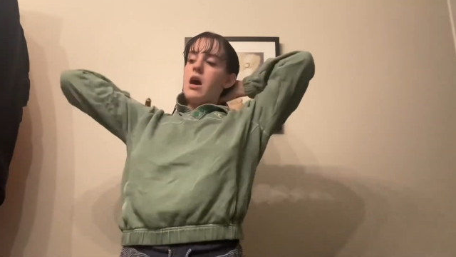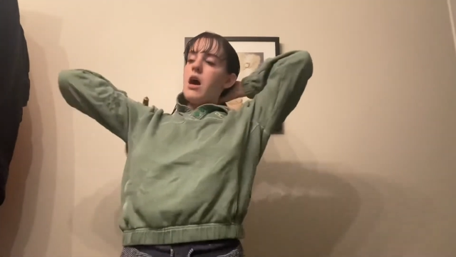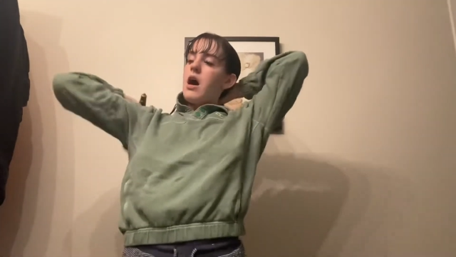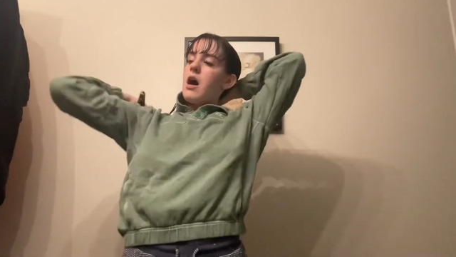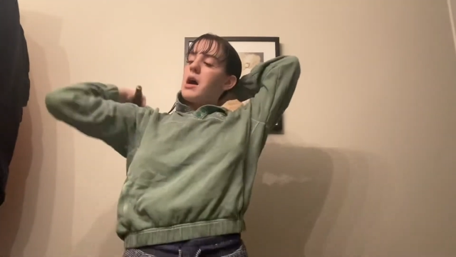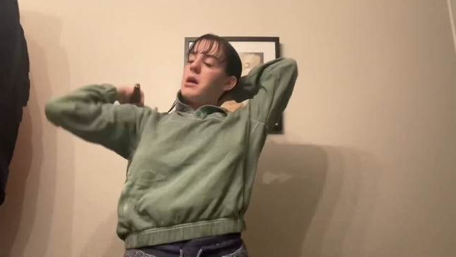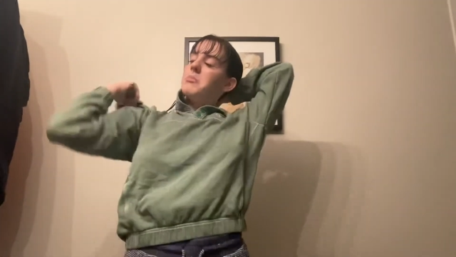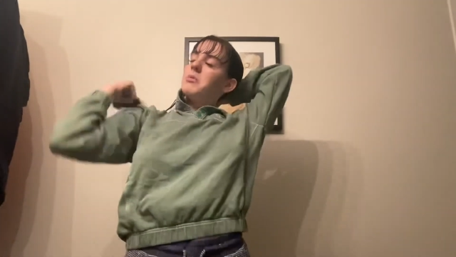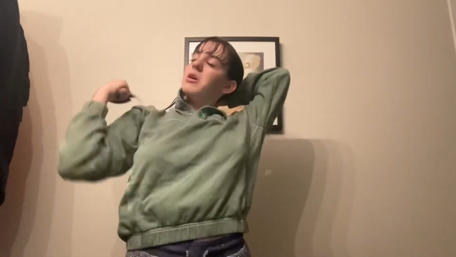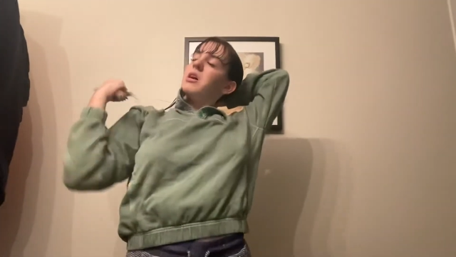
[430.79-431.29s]

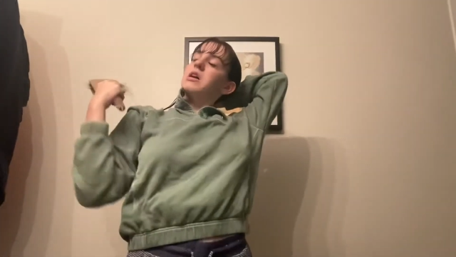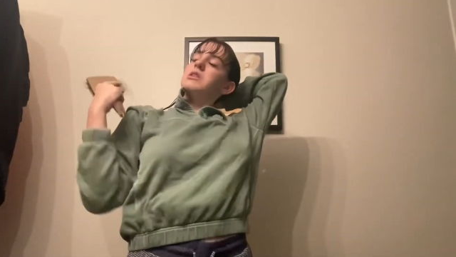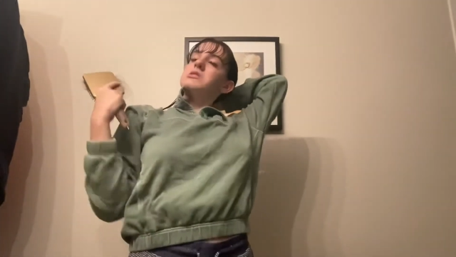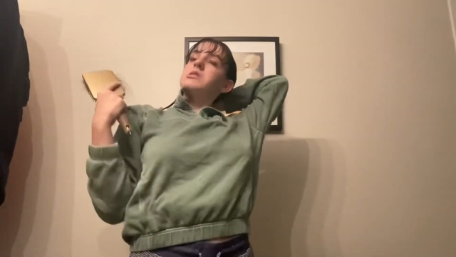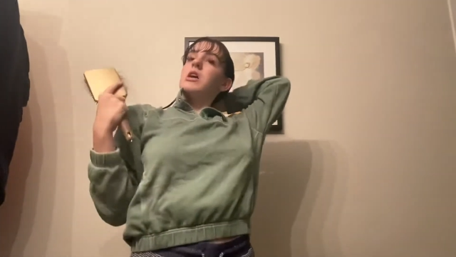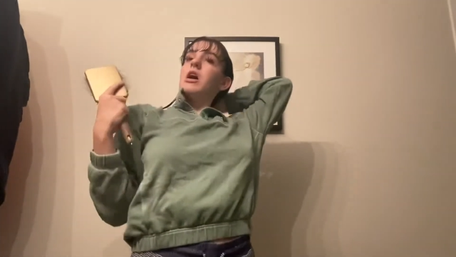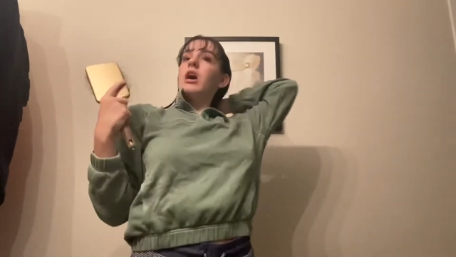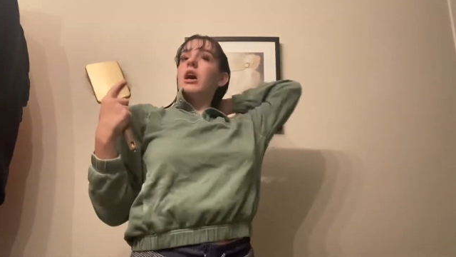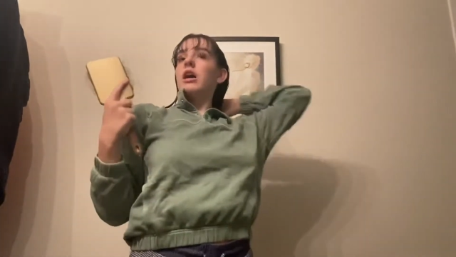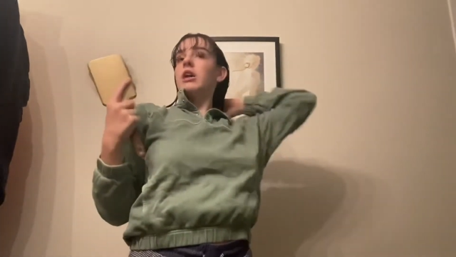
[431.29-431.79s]
I put a
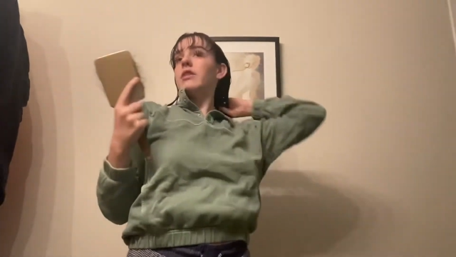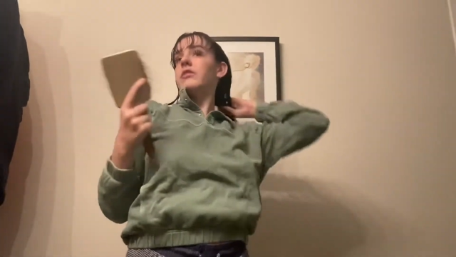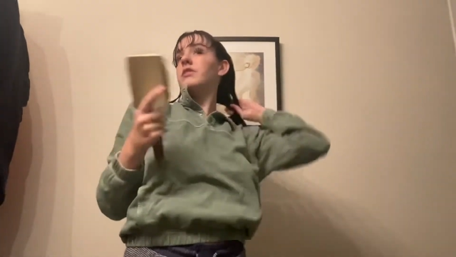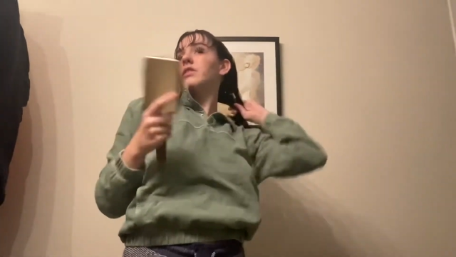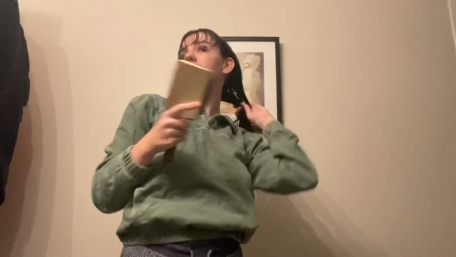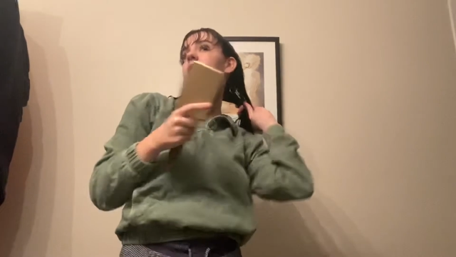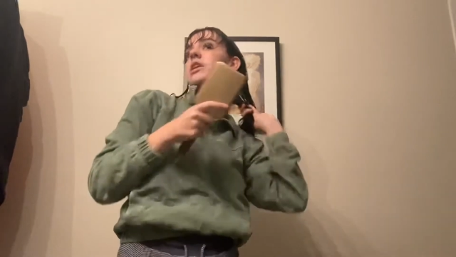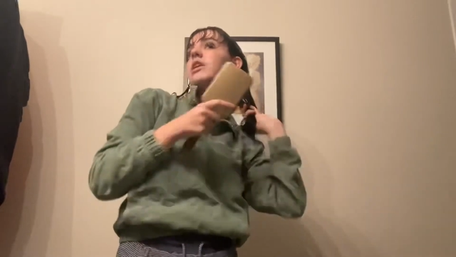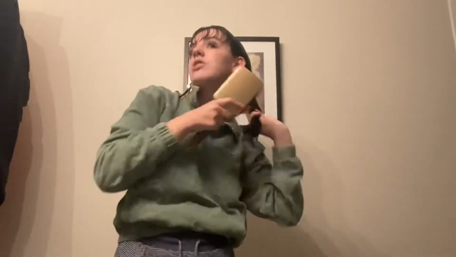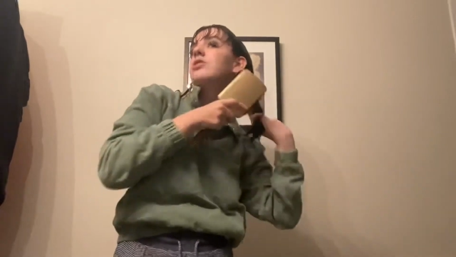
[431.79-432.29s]
ton of
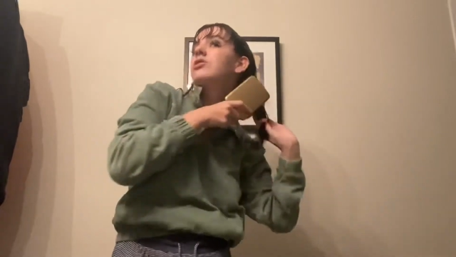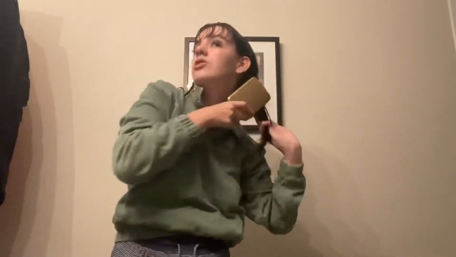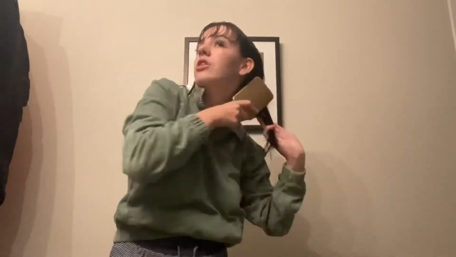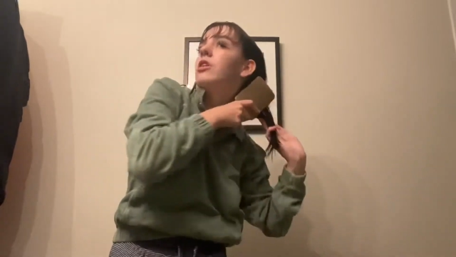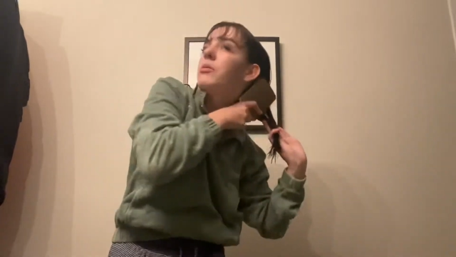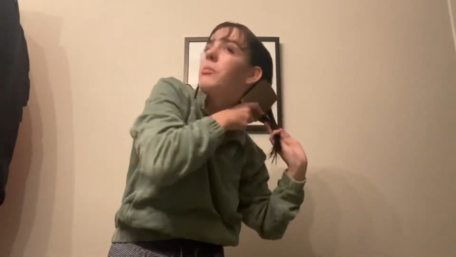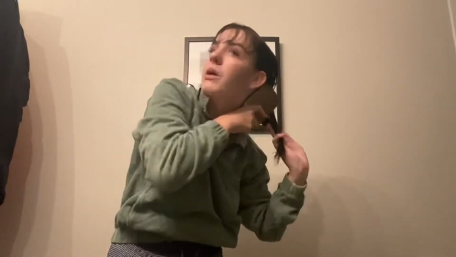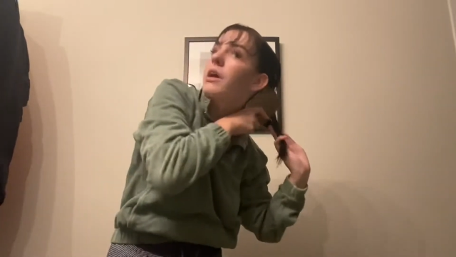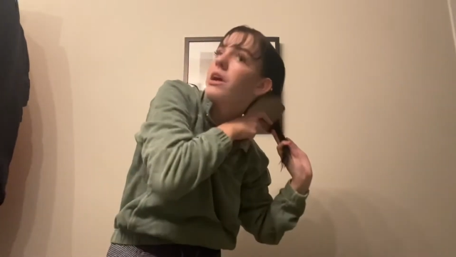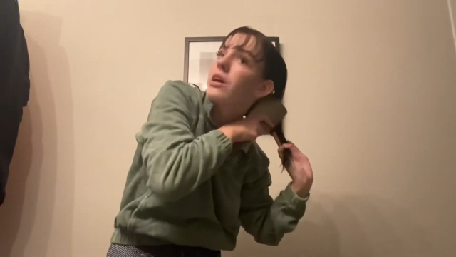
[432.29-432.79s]
conditioner
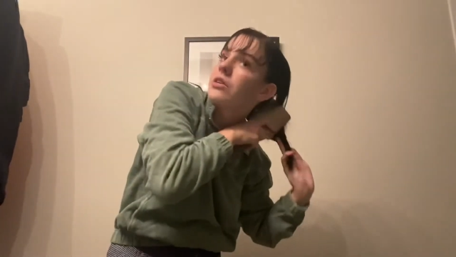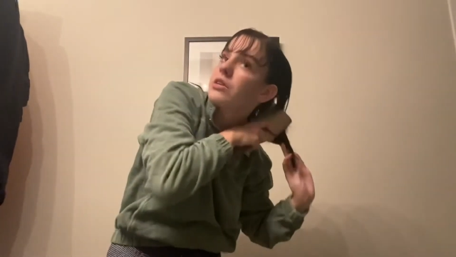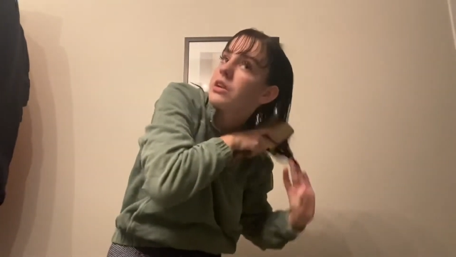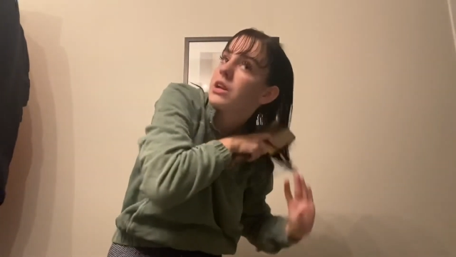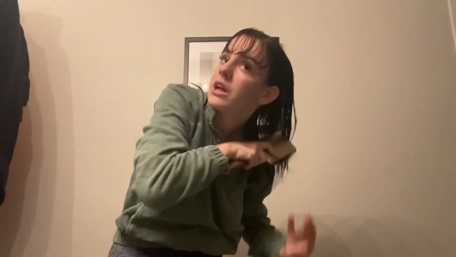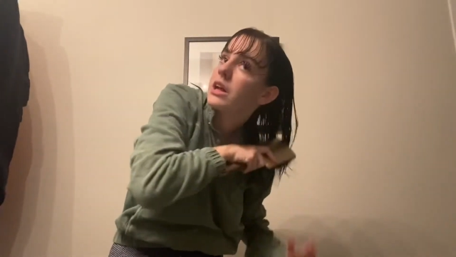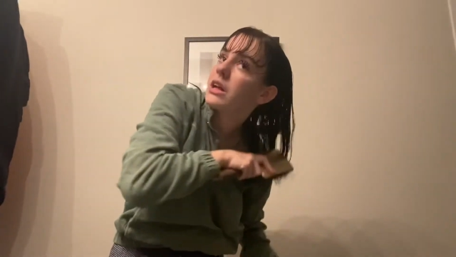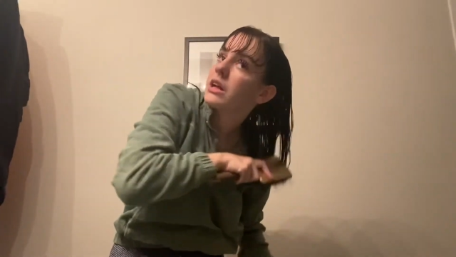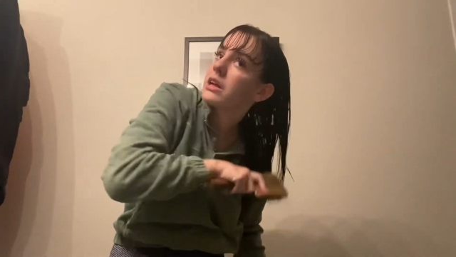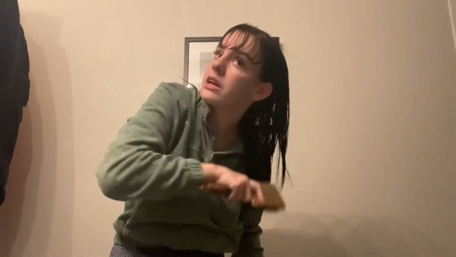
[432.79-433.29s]
in my hair
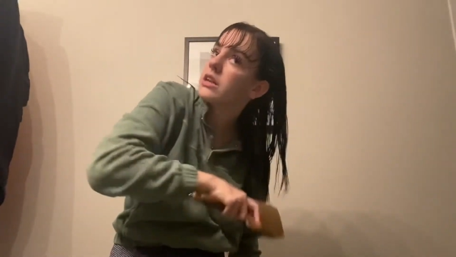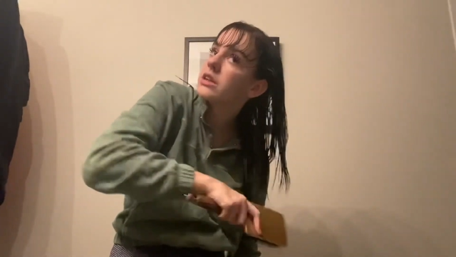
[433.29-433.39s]
today and it is